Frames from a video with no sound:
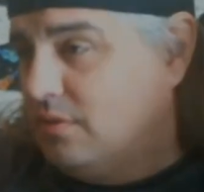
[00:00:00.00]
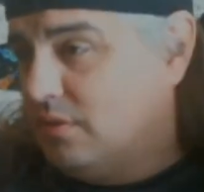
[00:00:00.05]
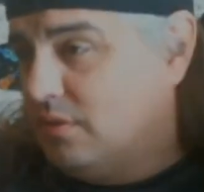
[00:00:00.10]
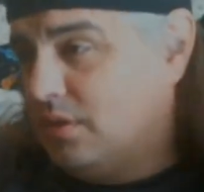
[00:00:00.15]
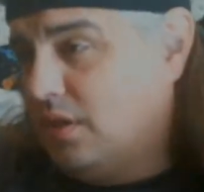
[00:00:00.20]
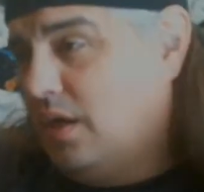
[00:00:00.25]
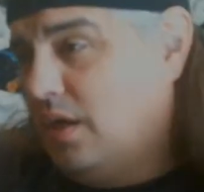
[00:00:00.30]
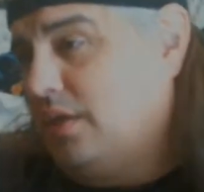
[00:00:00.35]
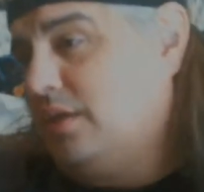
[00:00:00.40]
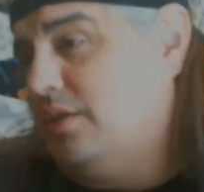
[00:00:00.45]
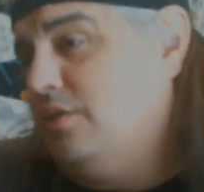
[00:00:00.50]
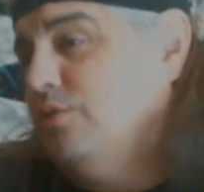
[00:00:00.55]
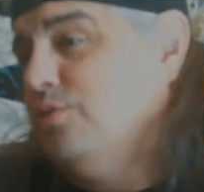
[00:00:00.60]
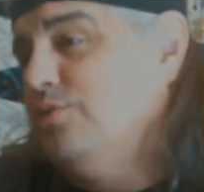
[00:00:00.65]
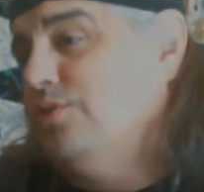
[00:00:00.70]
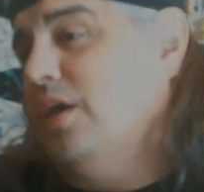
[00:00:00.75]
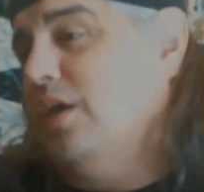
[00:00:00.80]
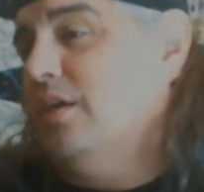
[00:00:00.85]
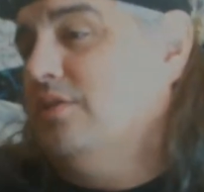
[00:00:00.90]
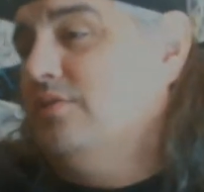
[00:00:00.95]
And I can use
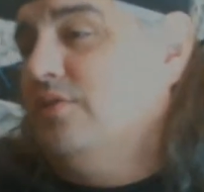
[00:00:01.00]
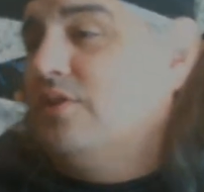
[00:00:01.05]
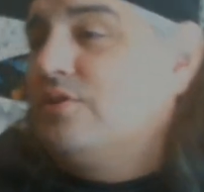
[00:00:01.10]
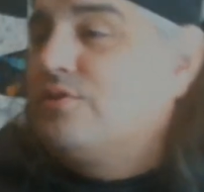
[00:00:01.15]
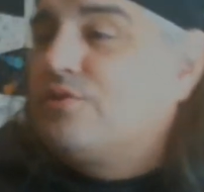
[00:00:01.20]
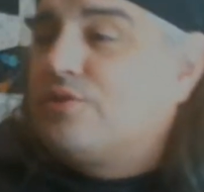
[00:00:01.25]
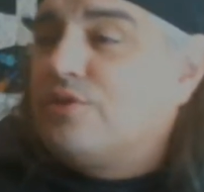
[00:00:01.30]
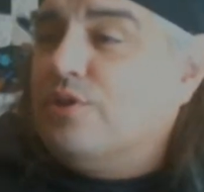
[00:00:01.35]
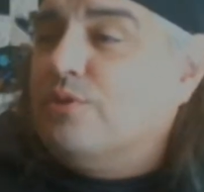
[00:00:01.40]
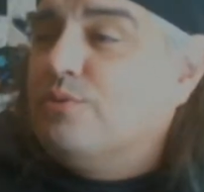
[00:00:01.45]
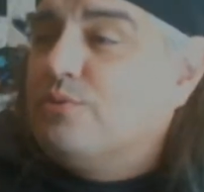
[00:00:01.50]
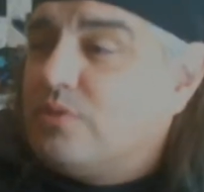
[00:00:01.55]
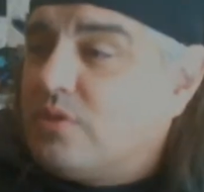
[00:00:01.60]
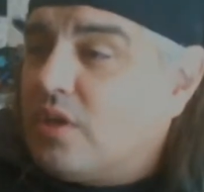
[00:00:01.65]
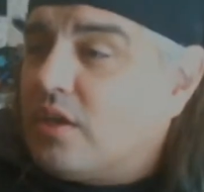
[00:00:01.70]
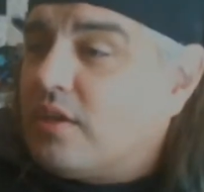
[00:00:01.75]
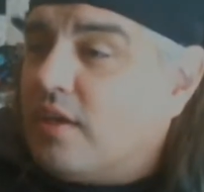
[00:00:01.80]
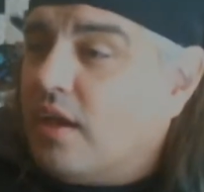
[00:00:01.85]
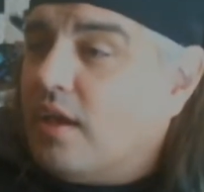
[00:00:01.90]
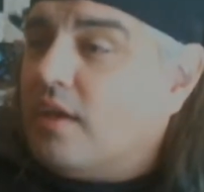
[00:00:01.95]
that as an excuse, I
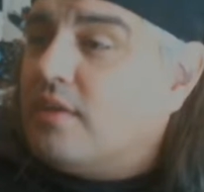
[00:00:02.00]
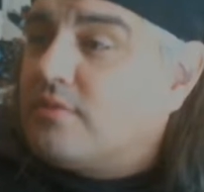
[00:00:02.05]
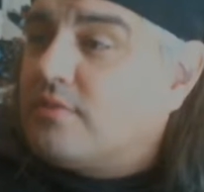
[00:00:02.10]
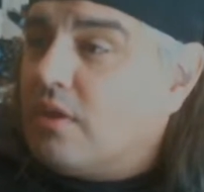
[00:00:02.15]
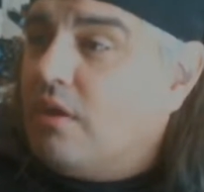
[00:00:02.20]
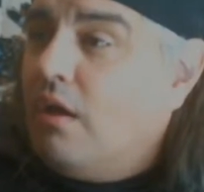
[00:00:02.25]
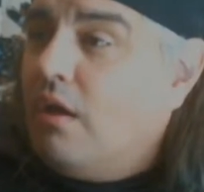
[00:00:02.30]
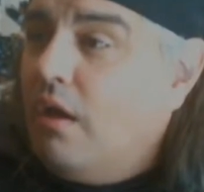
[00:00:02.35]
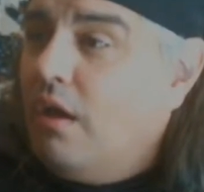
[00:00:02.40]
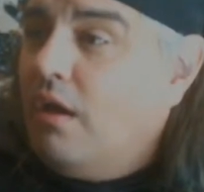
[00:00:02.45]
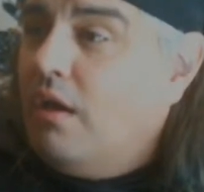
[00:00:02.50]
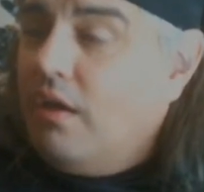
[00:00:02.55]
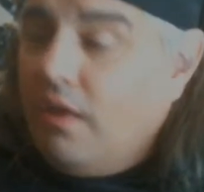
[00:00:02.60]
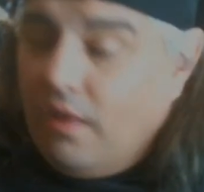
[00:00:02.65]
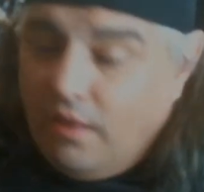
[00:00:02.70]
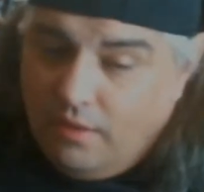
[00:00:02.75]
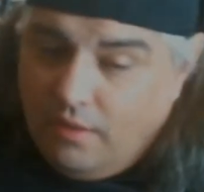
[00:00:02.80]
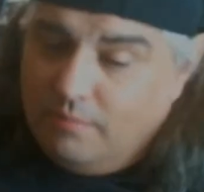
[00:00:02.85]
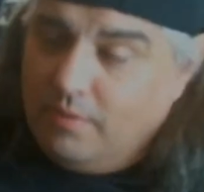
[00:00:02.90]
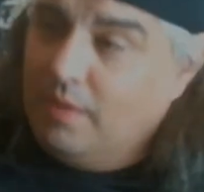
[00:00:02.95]
guess.
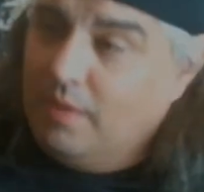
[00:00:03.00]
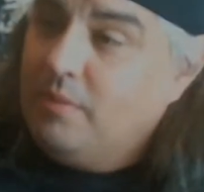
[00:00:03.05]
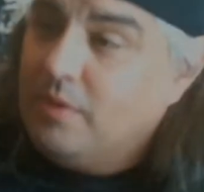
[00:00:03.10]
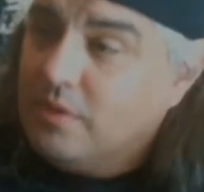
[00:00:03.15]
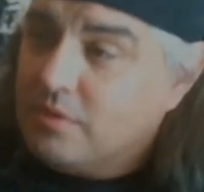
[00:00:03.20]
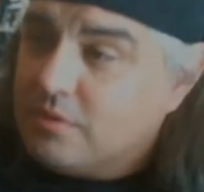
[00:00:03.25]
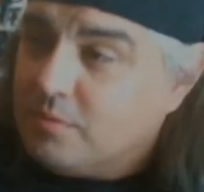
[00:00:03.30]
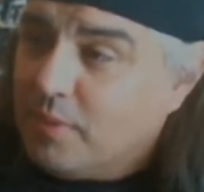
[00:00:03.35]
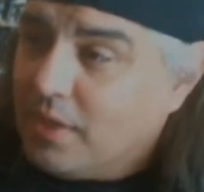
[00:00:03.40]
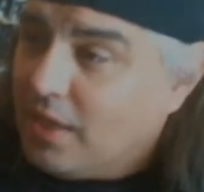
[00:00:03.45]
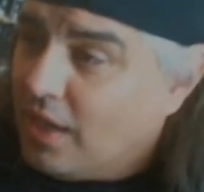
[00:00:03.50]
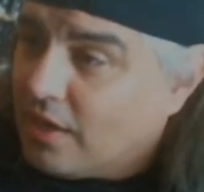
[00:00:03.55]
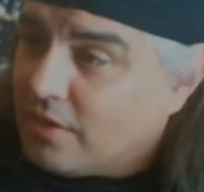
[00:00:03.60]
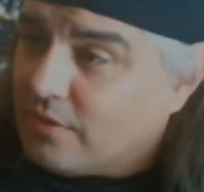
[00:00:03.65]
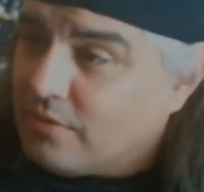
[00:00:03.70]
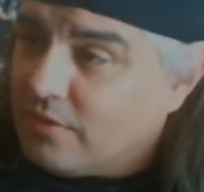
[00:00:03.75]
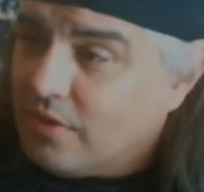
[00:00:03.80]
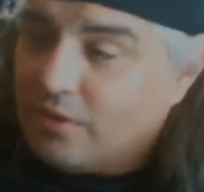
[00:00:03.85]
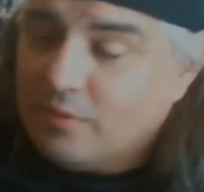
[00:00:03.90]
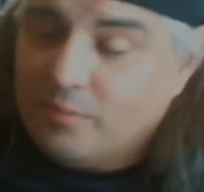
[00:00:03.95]
Maybe it's me, I
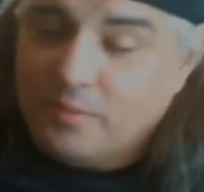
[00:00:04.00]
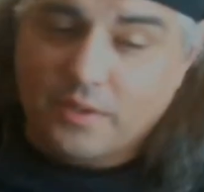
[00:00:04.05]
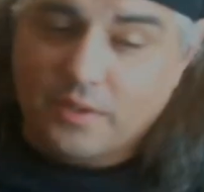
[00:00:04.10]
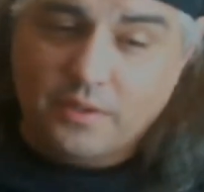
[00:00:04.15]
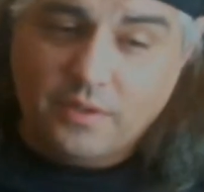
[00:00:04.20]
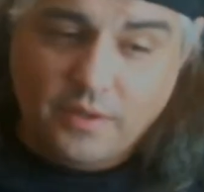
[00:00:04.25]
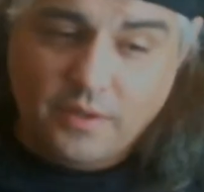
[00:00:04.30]
don't know, but